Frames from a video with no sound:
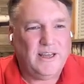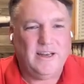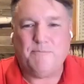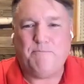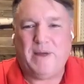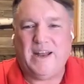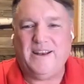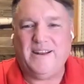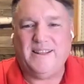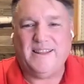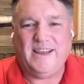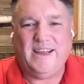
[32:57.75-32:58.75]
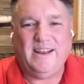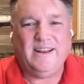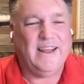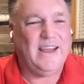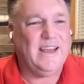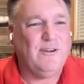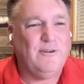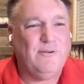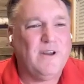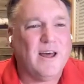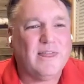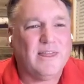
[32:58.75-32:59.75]
Independently, they can
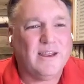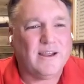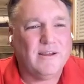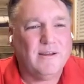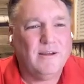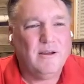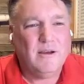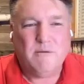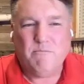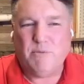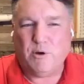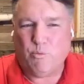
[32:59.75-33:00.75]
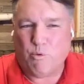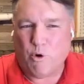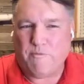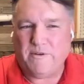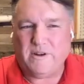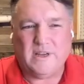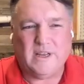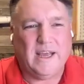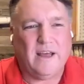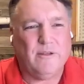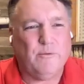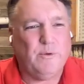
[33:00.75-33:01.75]
do nothing, but woven
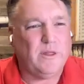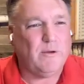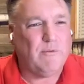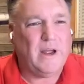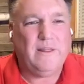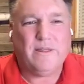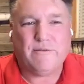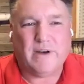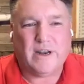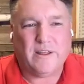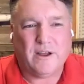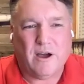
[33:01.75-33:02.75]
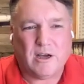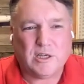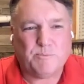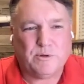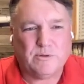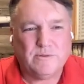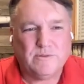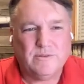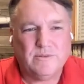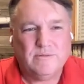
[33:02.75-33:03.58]
together with the red thread of the gospel,